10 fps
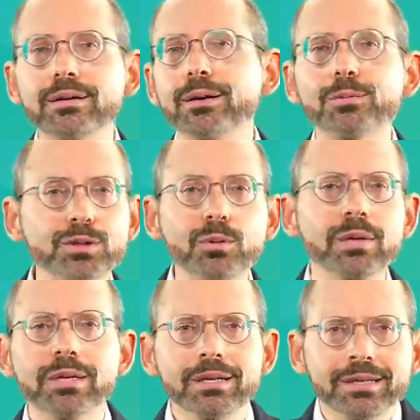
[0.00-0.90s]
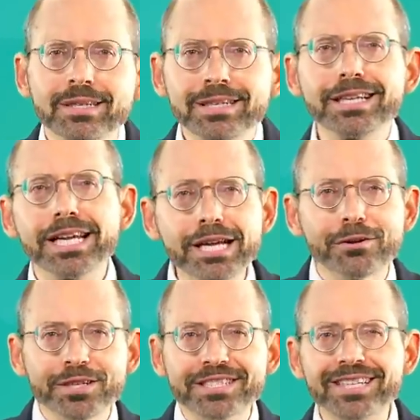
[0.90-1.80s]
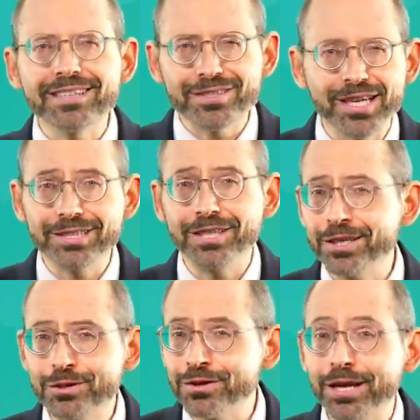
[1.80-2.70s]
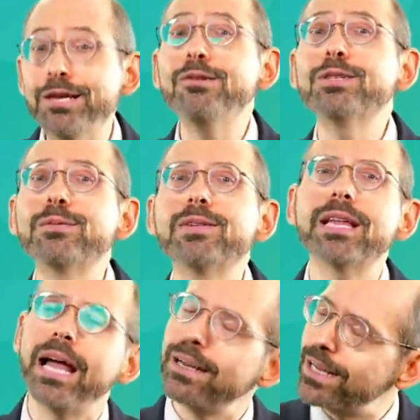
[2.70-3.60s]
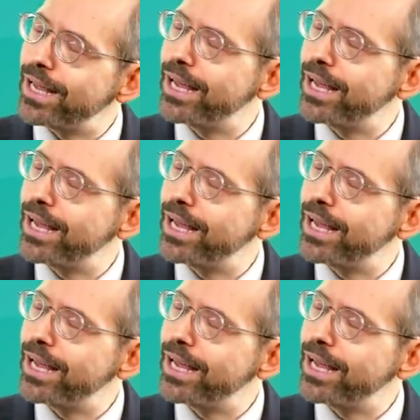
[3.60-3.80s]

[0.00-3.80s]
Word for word: I was so eager to see the citation they used for that